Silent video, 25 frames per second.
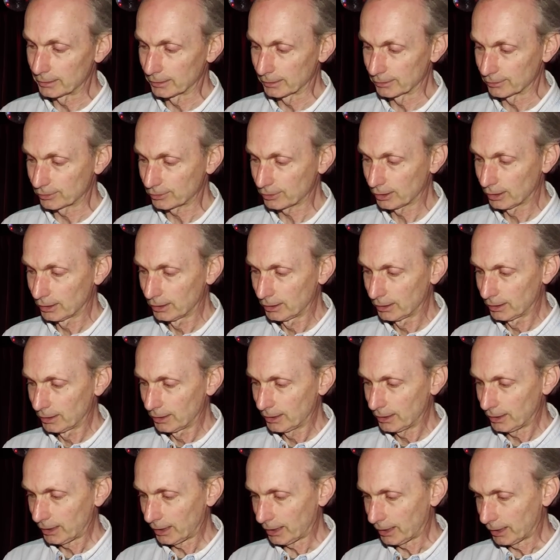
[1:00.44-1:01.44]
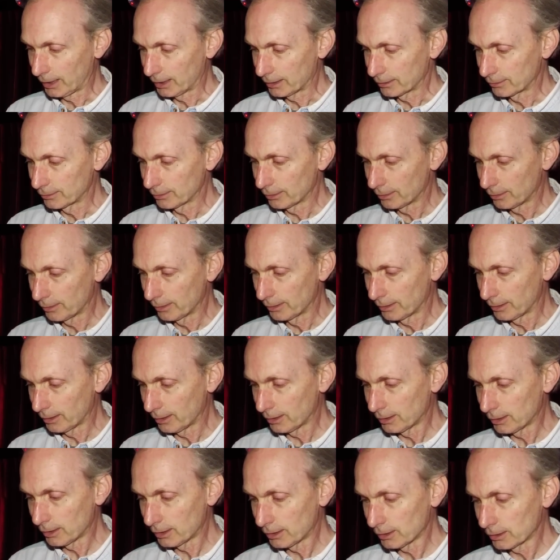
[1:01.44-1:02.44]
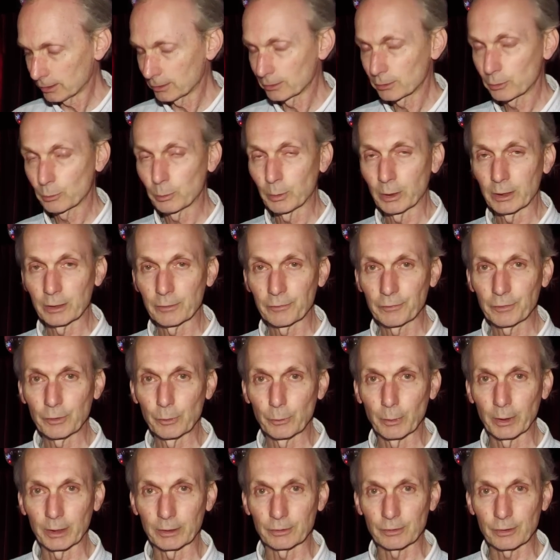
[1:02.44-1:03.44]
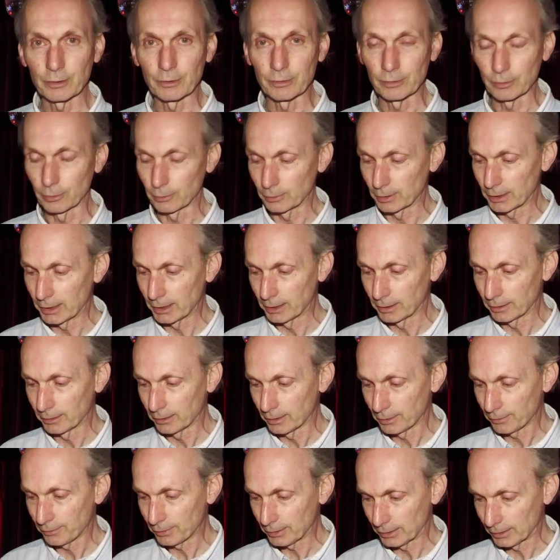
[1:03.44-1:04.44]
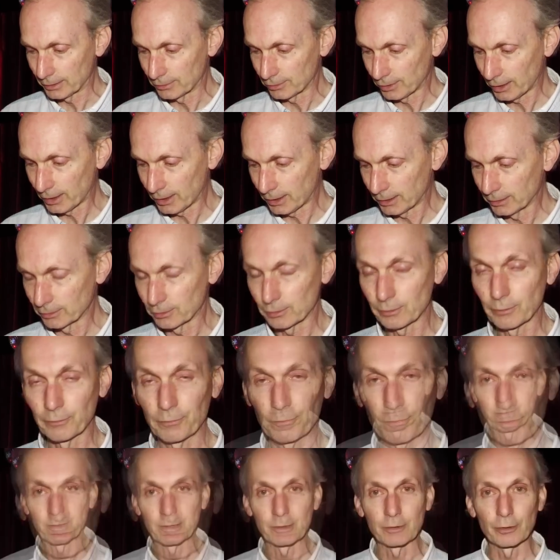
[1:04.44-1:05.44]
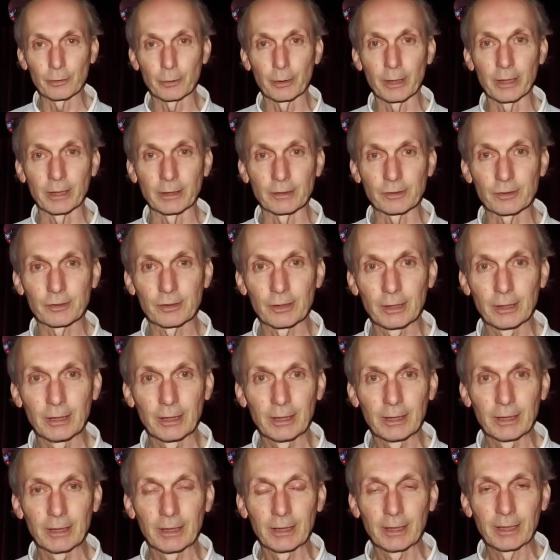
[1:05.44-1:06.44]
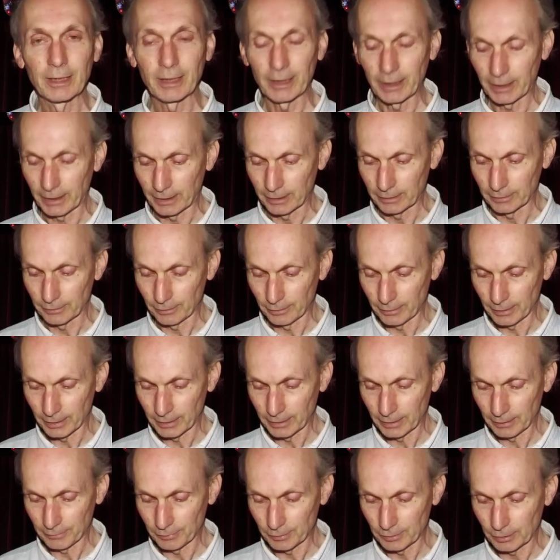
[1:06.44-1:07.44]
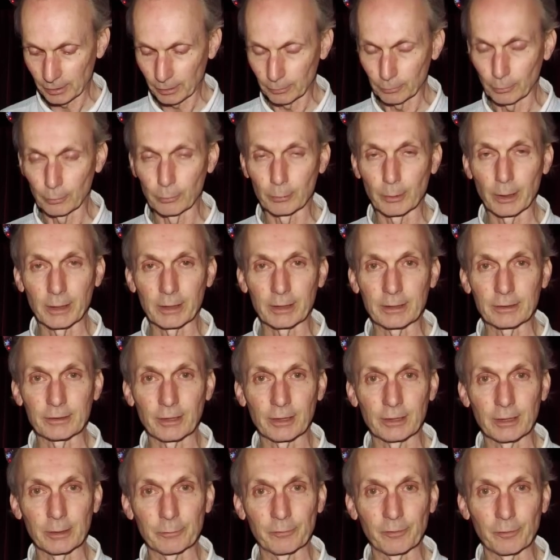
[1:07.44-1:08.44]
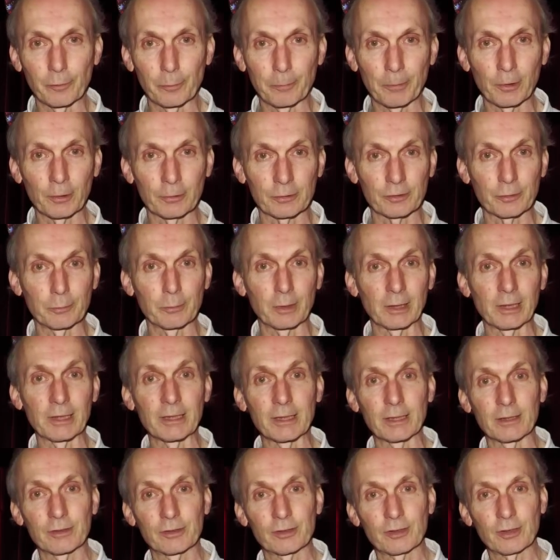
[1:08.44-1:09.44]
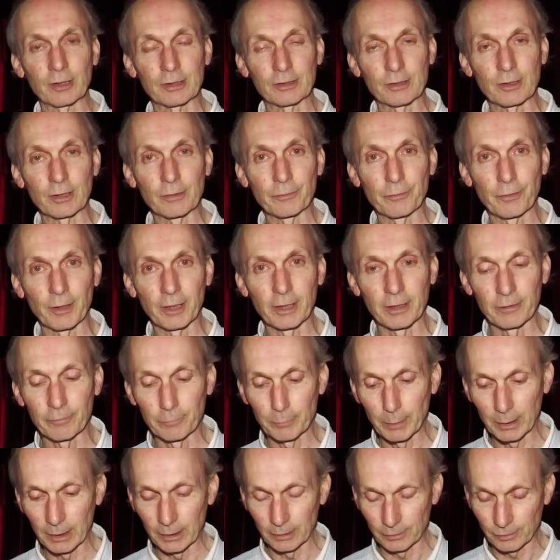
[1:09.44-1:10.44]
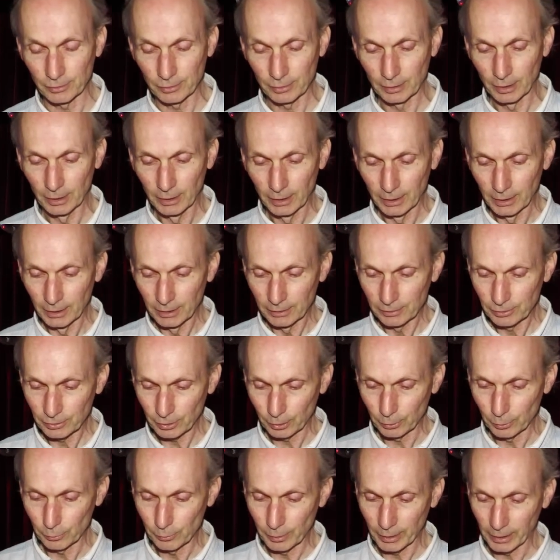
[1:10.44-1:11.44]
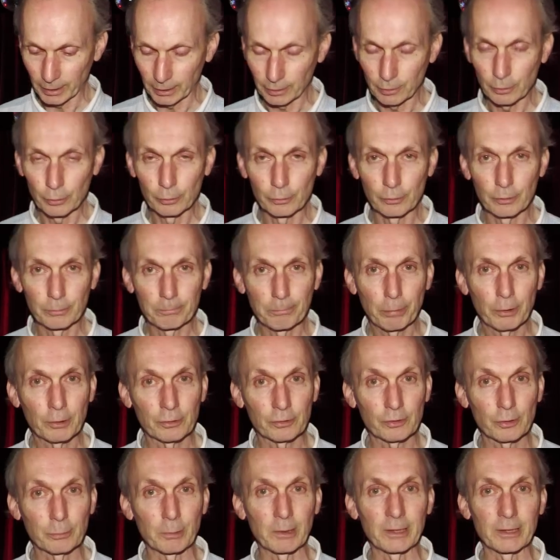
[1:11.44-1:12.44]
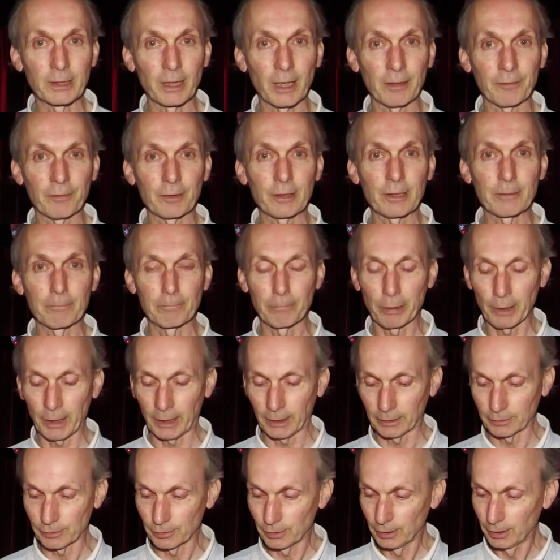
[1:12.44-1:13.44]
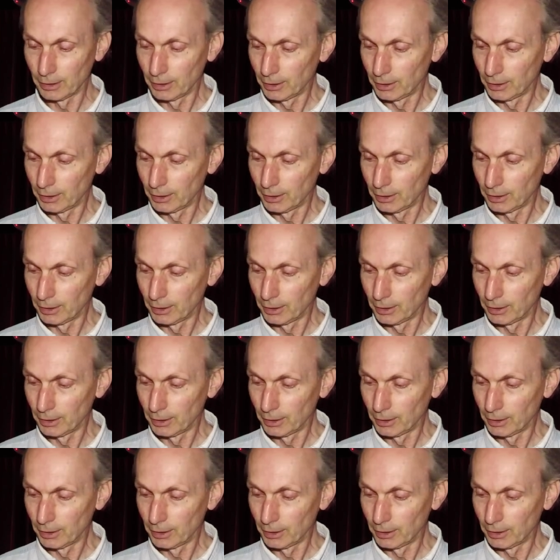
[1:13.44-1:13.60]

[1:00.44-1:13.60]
disc. And there are quite a few extras on here. I think there's 8 featurettes, and they have a total running time of approximately 65 minutes. So that could possibly have an impact